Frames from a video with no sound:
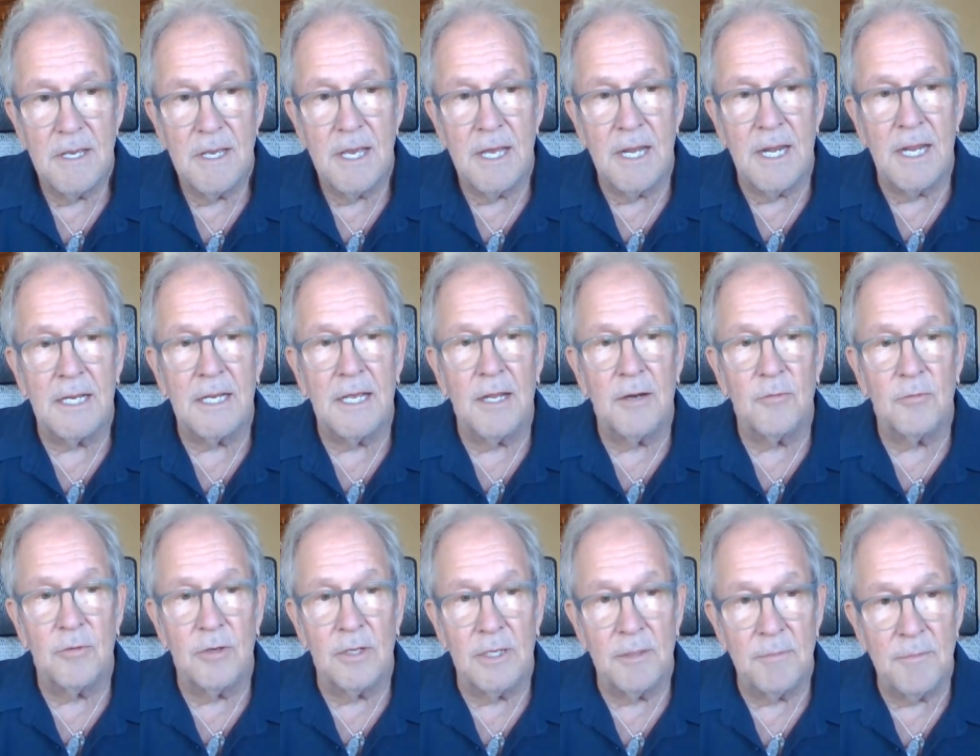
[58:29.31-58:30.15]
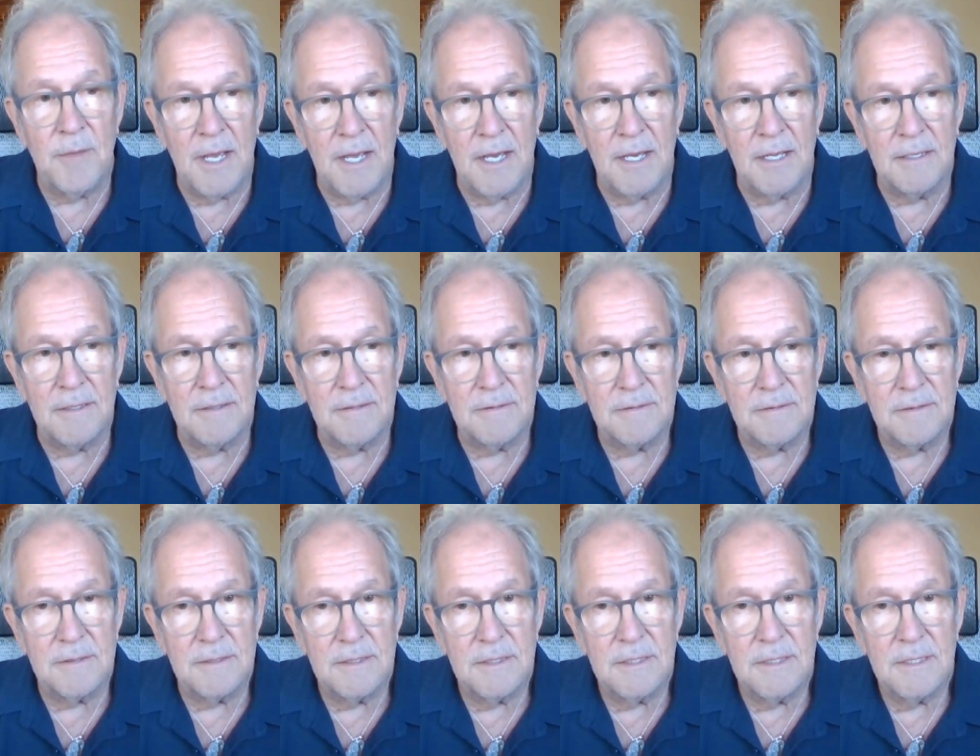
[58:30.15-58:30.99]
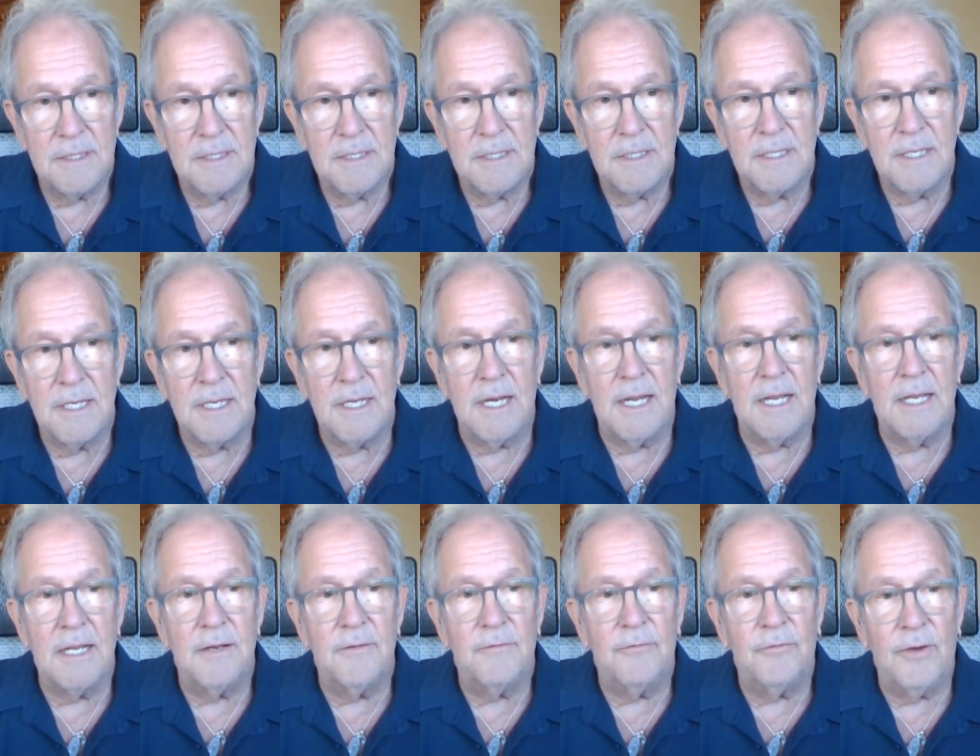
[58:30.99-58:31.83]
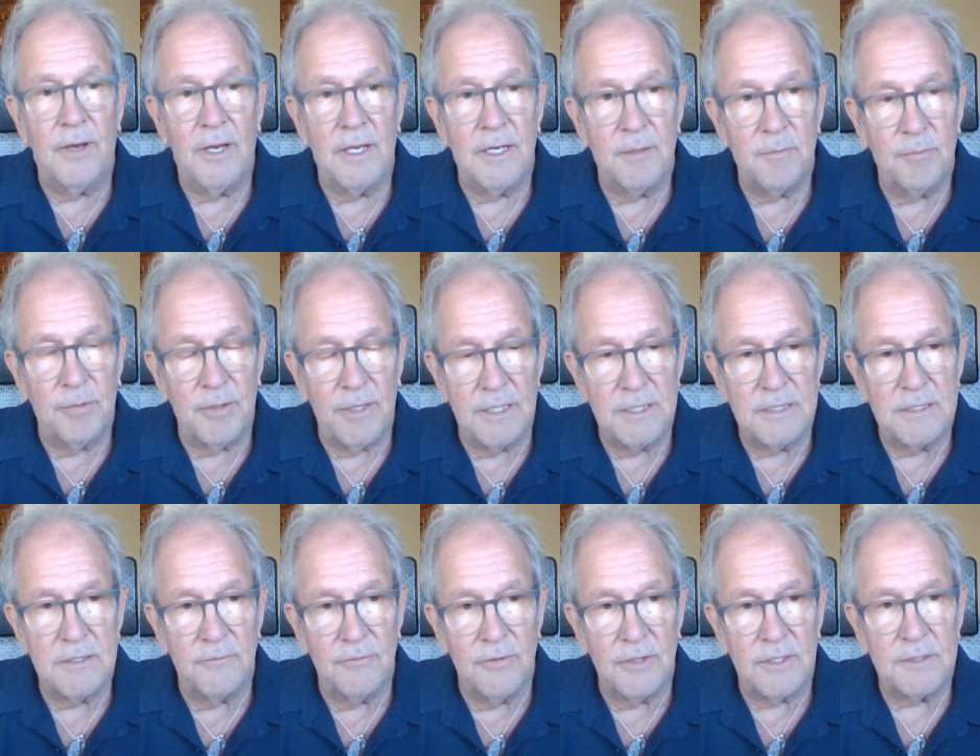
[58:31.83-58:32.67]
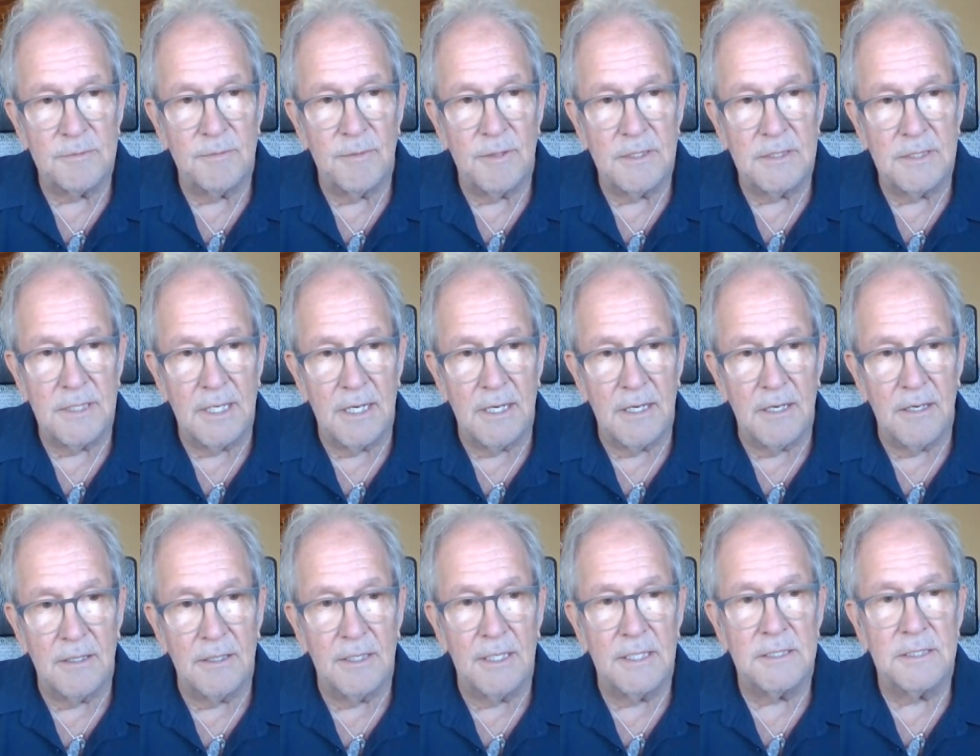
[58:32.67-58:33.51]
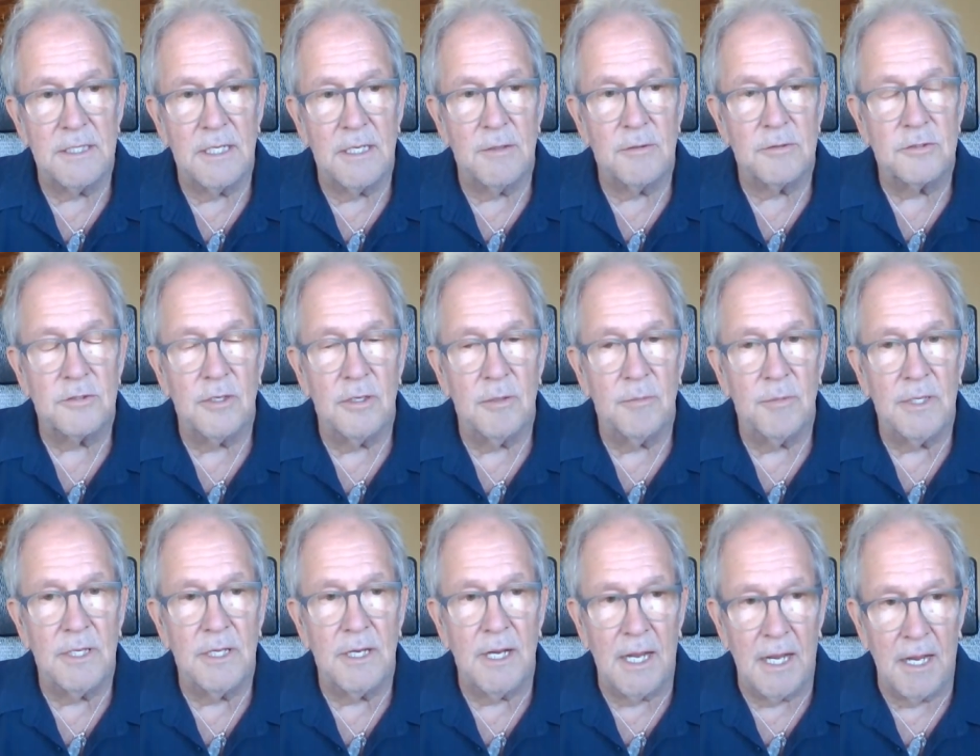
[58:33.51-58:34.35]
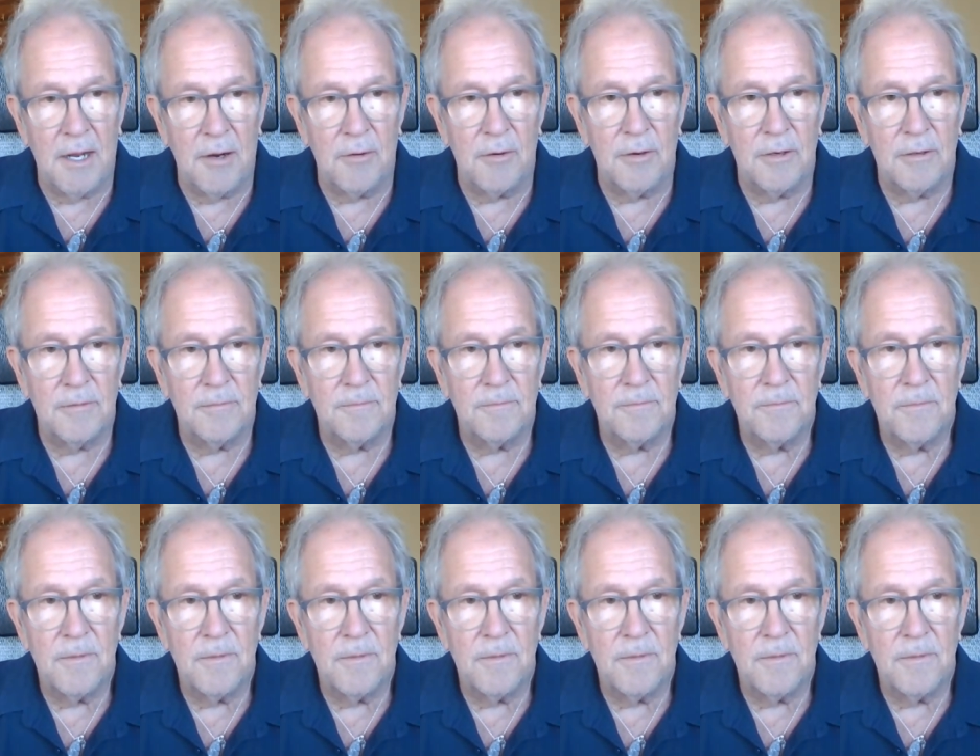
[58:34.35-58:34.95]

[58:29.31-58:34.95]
And I got really mad, and I had to find a place to fix my tire, and they said it was going to be an hour.